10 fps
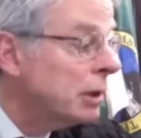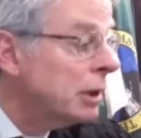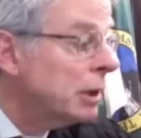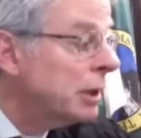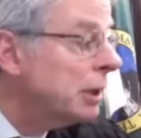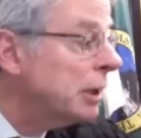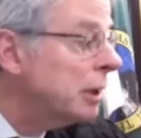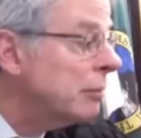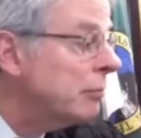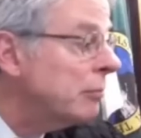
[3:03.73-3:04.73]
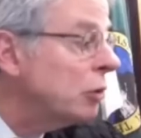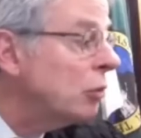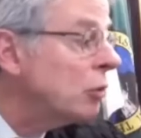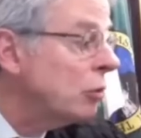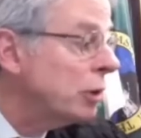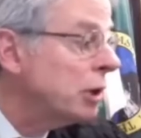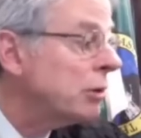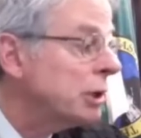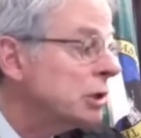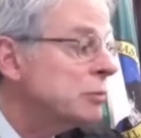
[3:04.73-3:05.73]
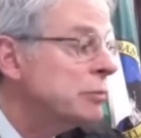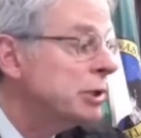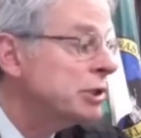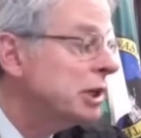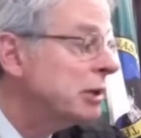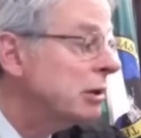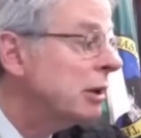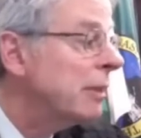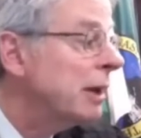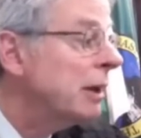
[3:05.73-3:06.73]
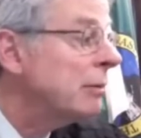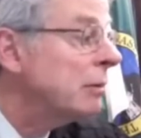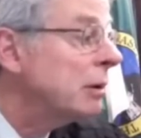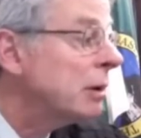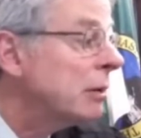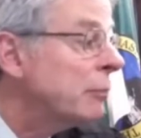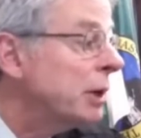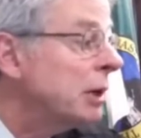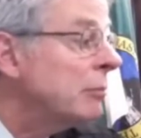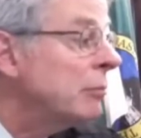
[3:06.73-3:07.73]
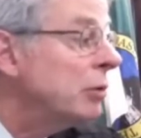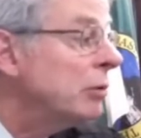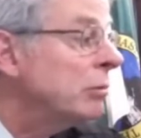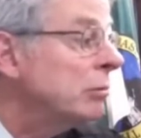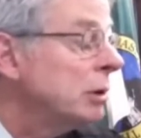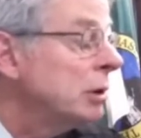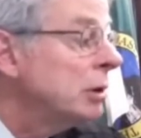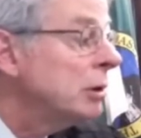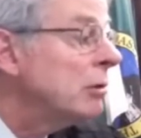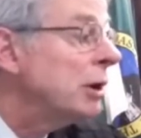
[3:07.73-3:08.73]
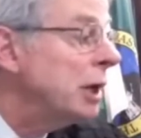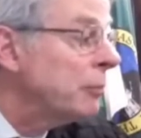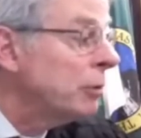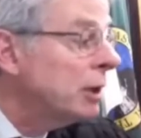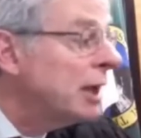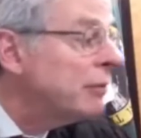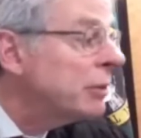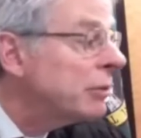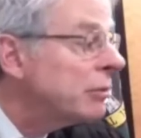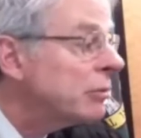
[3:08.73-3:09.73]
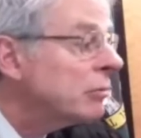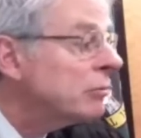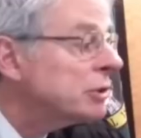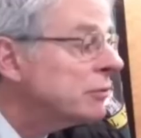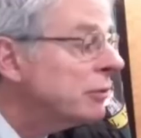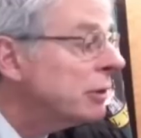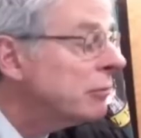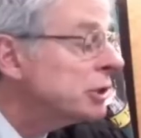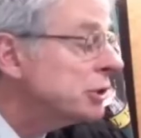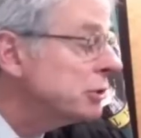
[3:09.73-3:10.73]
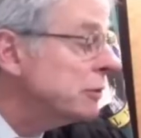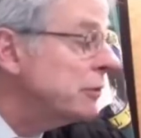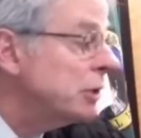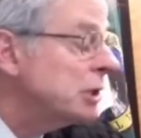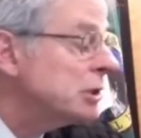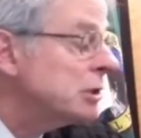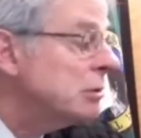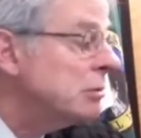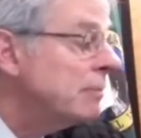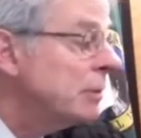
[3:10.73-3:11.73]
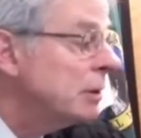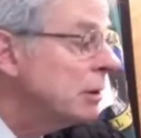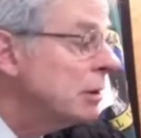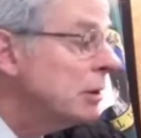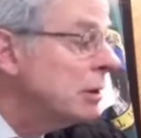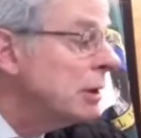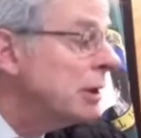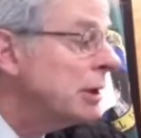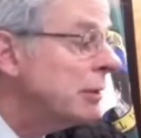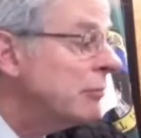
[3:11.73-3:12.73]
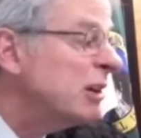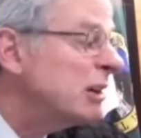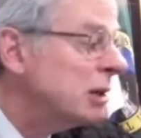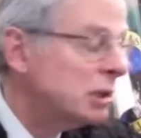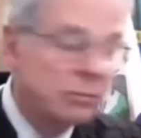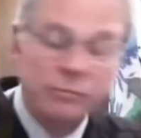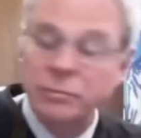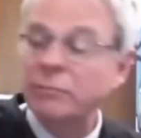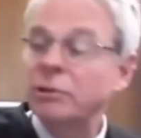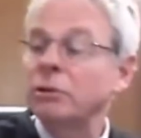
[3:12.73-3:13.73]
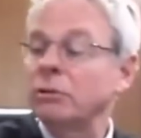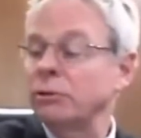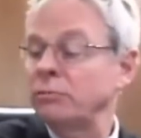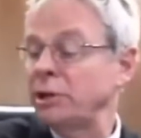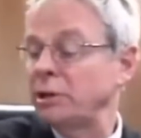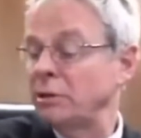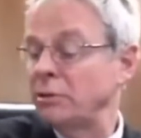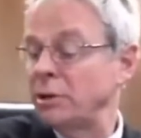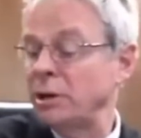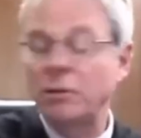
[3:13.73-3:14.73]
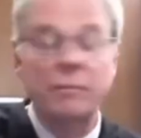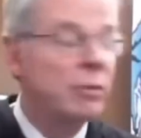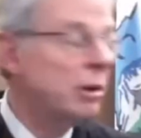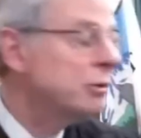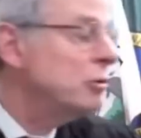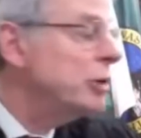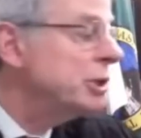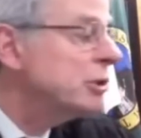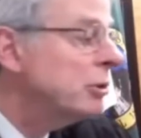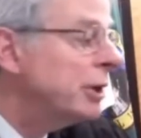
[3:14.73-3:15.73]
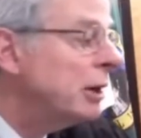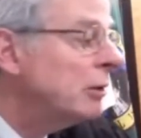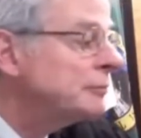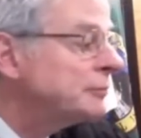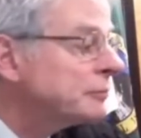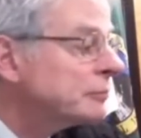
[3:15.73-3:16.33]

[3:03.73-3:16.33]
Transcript: uh, um, no court hearing has been set on that. Um, Peyton Milton on April 11th was in front, which is just a few days ago, um, well, I guess maybe a little over a week ago now, about two weeks ago now.